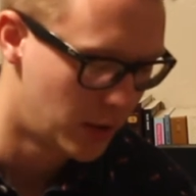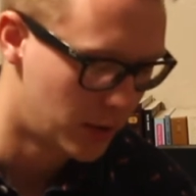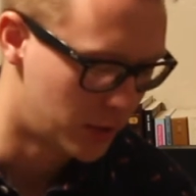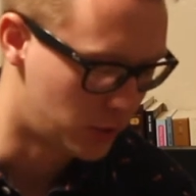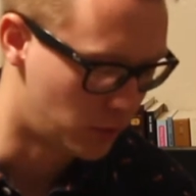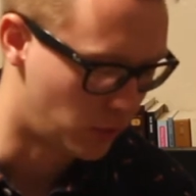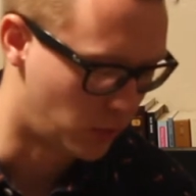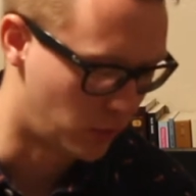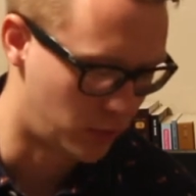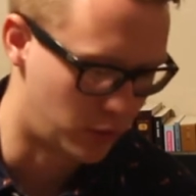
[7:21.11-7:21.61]

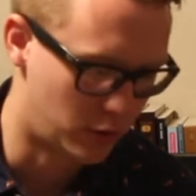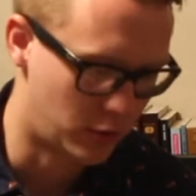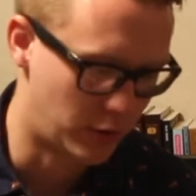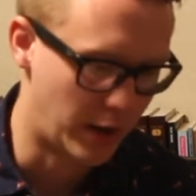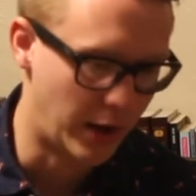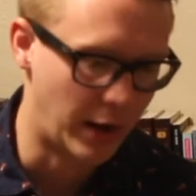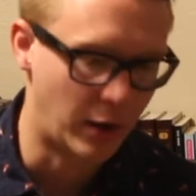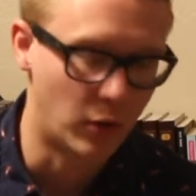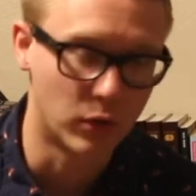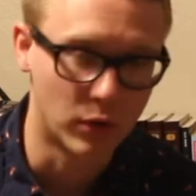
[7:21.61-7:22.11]

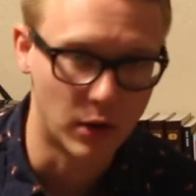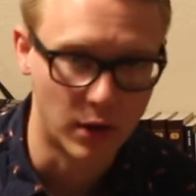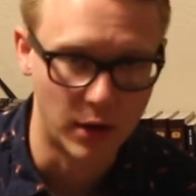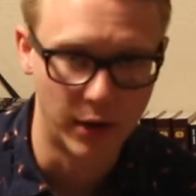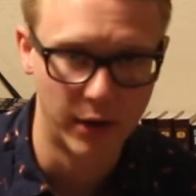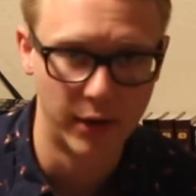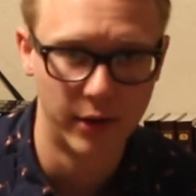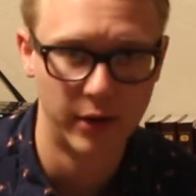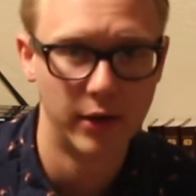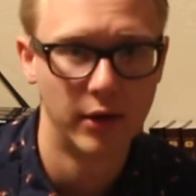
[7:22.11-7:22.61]
your
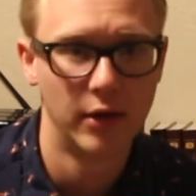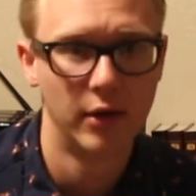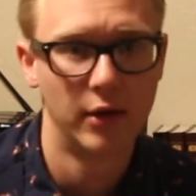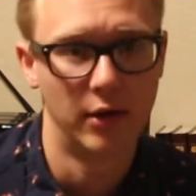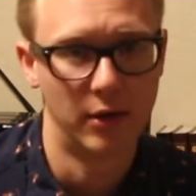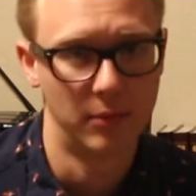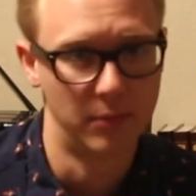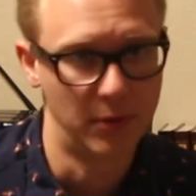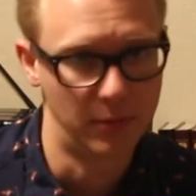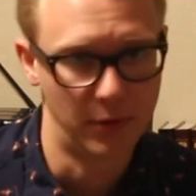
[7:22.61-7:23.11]
outline
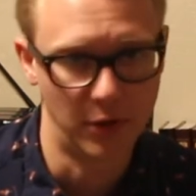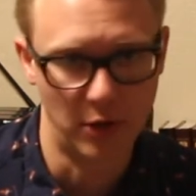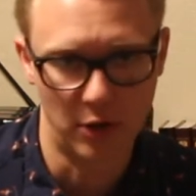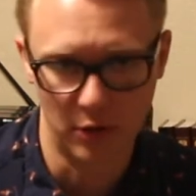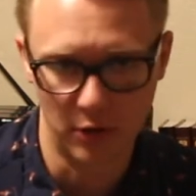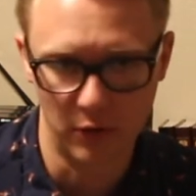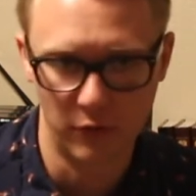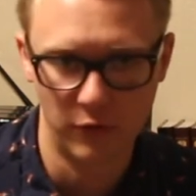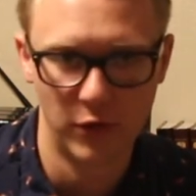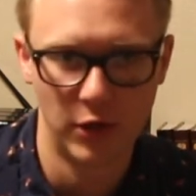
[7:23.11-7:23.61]
and
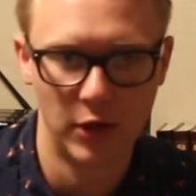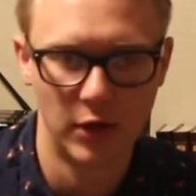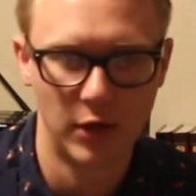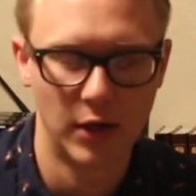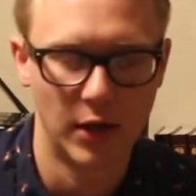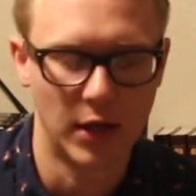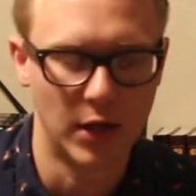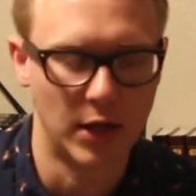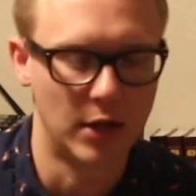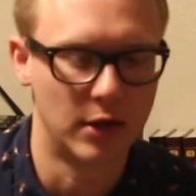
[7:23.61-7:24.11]

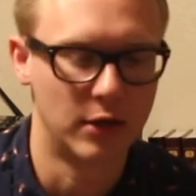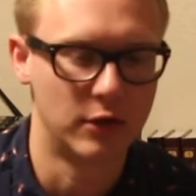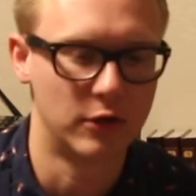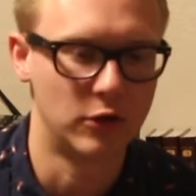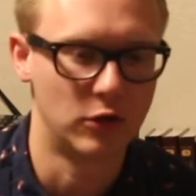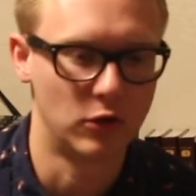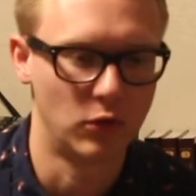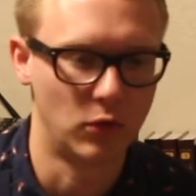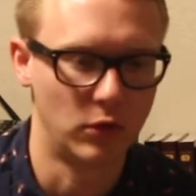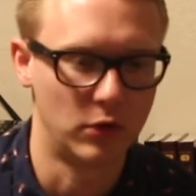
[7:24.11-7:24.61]
bibliography, and
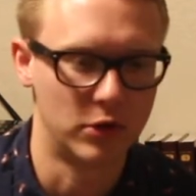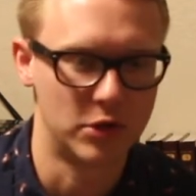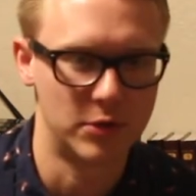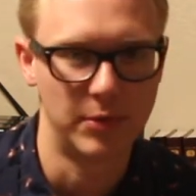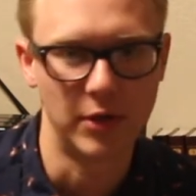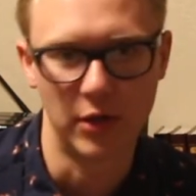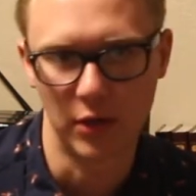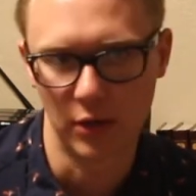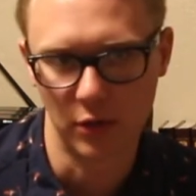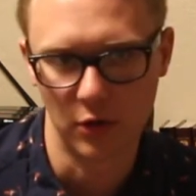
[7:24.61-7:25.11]
your
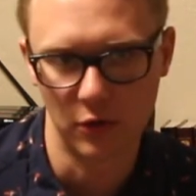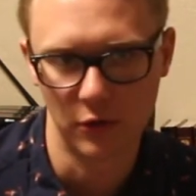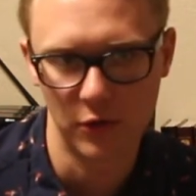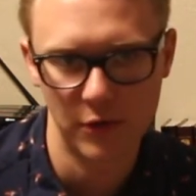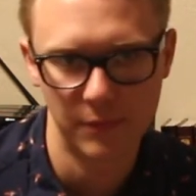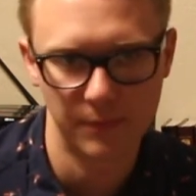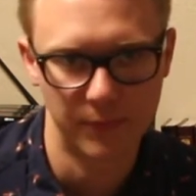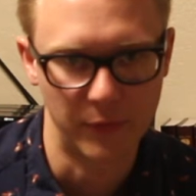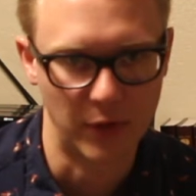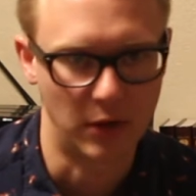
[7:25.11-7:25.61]
speaking
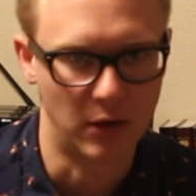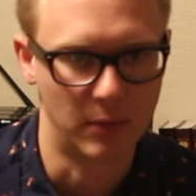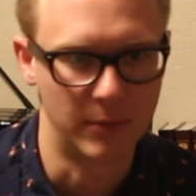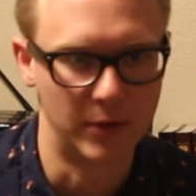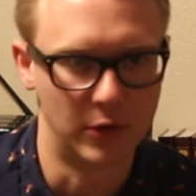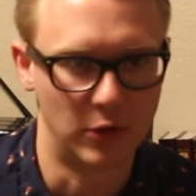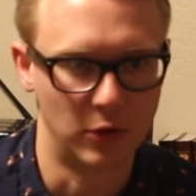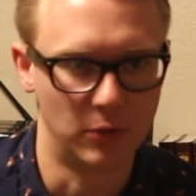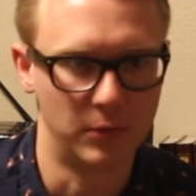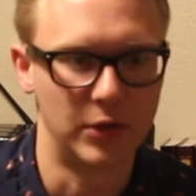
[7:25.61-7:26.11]
notes.
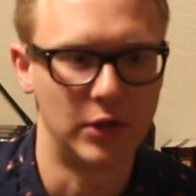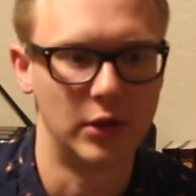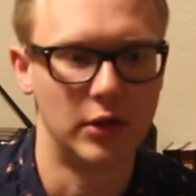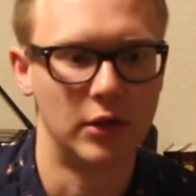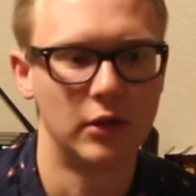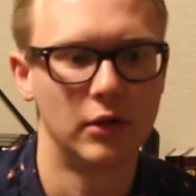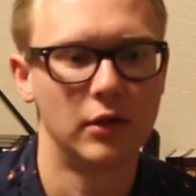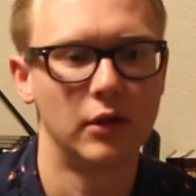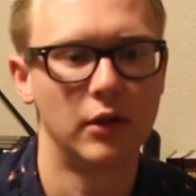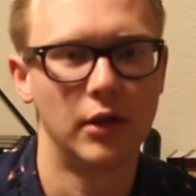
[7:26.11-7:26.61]
And there will
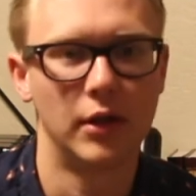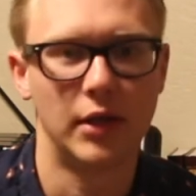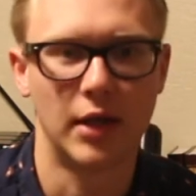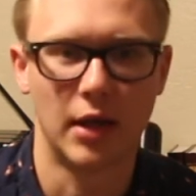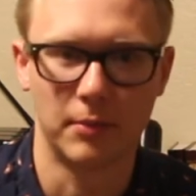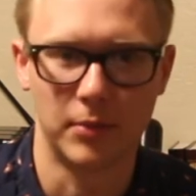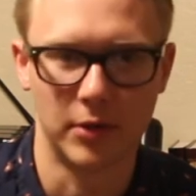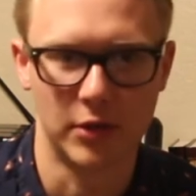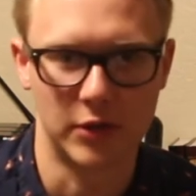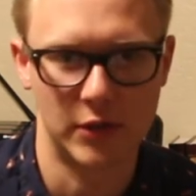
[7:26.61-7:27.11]
be
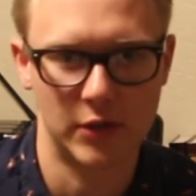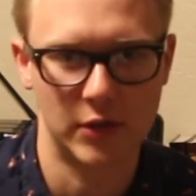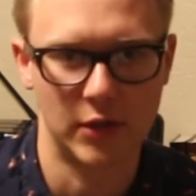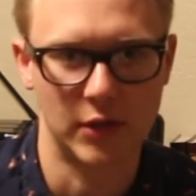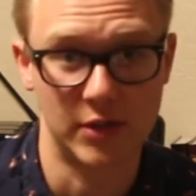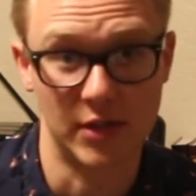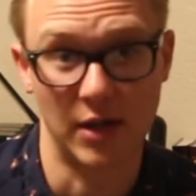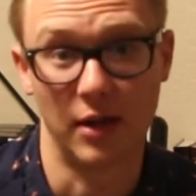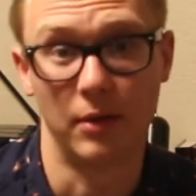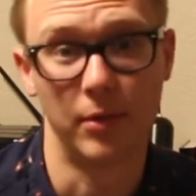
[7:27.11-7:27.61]
eCampus
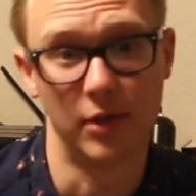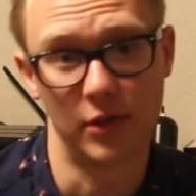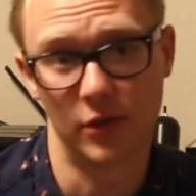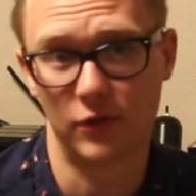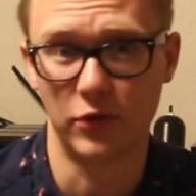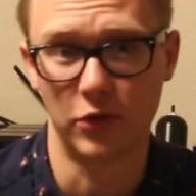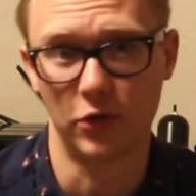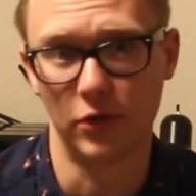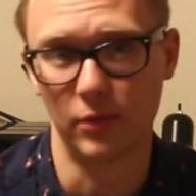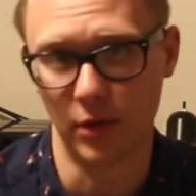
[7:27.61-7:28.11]
assignments
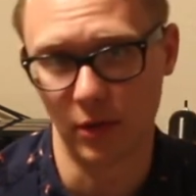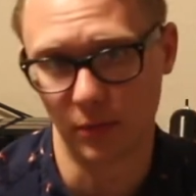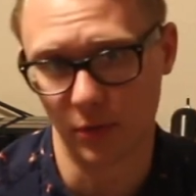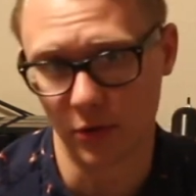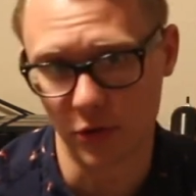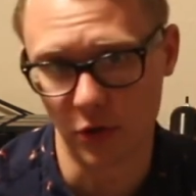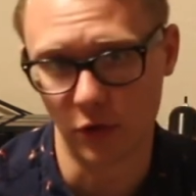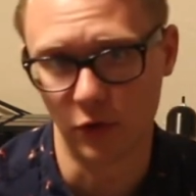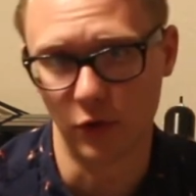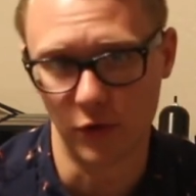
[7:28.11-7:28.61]
for you to be able
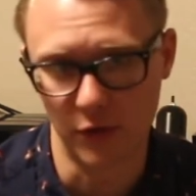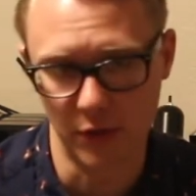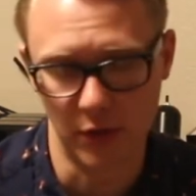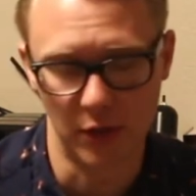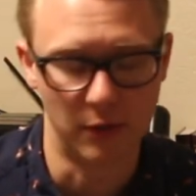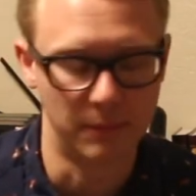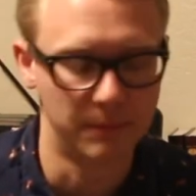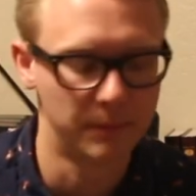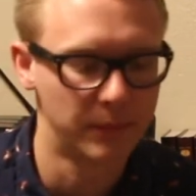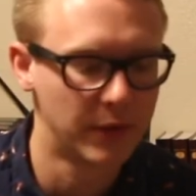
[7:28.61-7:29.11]
to turn those
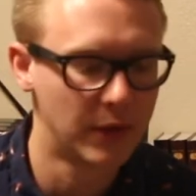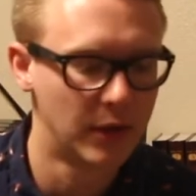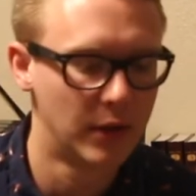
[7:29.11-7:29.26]
in.